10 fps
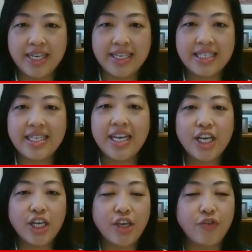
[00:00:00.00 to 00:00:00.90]
is
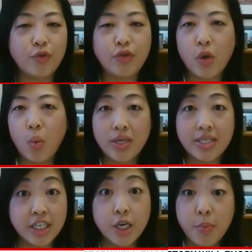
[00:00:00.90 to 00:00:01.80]
if you don't want
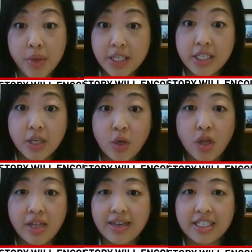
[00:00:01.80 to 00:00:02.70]
to commit to the
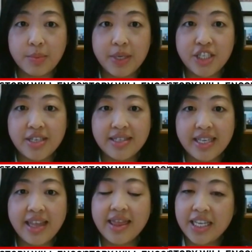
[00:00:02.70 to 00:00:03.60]
colonoscopy just
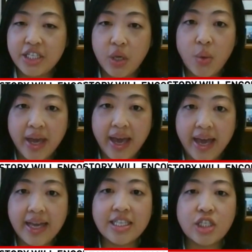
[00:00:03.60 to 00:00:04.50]
yet, that's
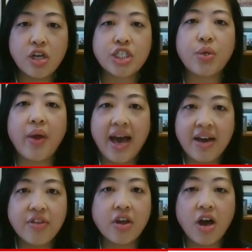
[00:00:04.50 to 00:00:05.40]
okay as long as you
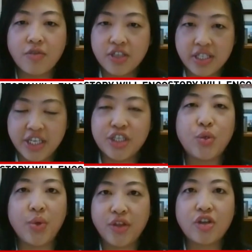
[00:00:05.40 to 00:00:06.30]
have the
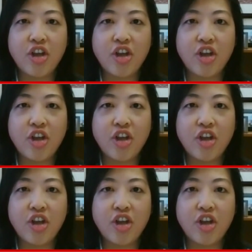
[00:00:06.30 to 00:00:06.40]
conversation with your